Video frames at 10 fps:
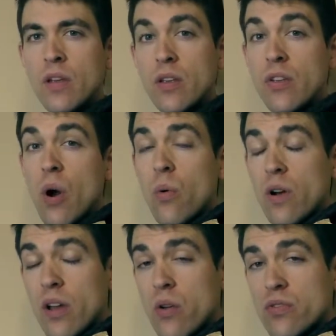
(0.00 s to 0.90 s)
You don't
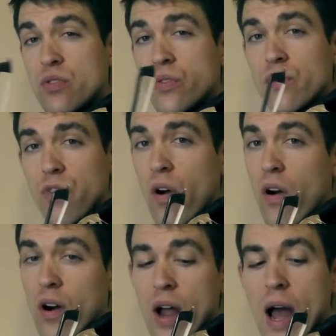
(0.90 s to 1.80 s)
want to go too
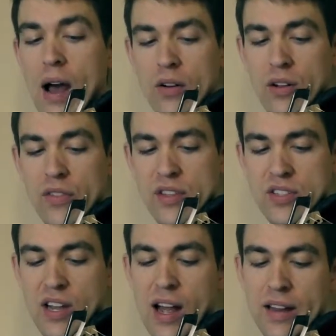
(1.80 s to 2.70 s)
far out on this
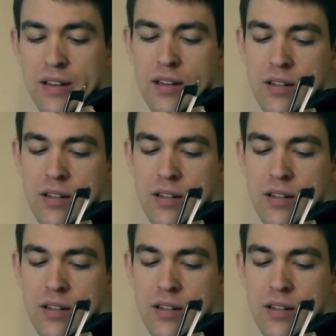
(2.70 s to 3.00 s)
side,